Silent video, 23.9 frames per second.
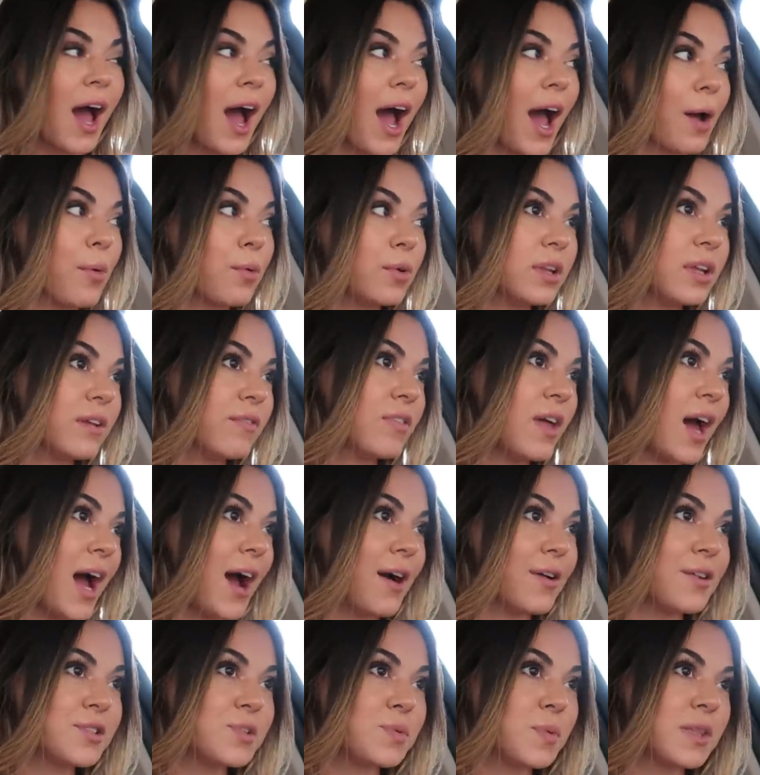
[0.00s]
I will leave the
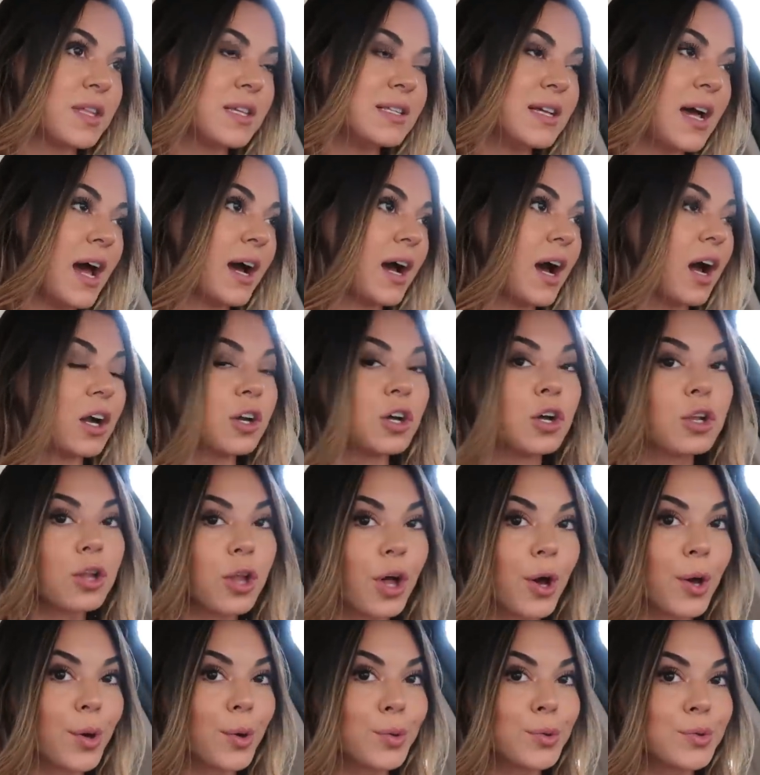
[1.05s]
house with the tag on
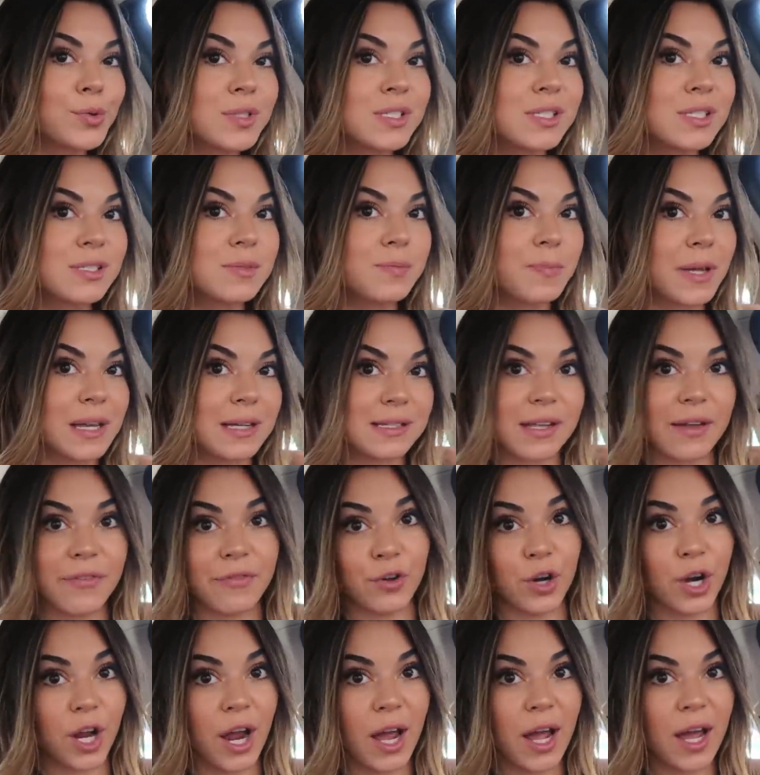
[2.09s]
clothes because I
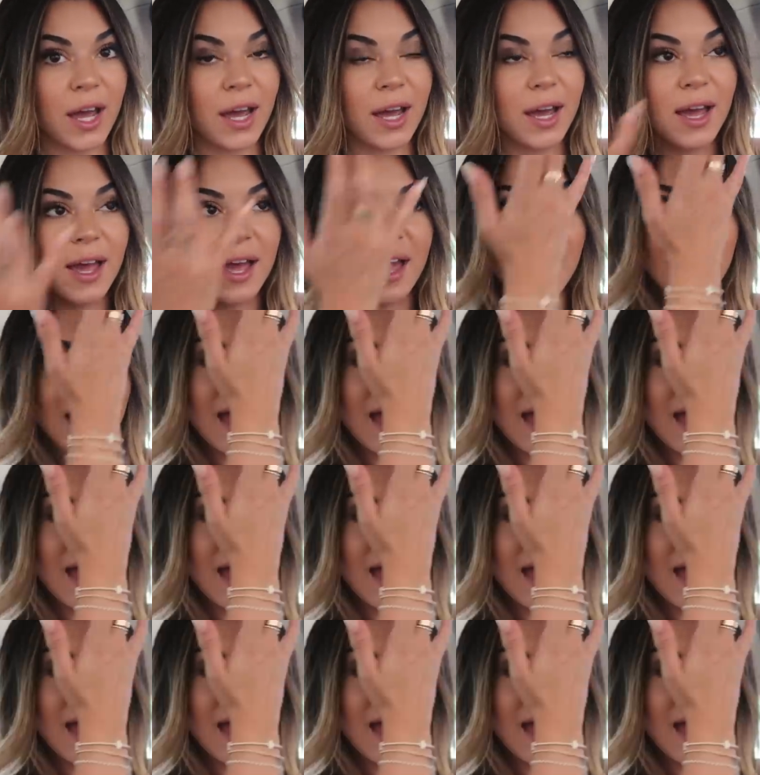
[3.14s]
forget.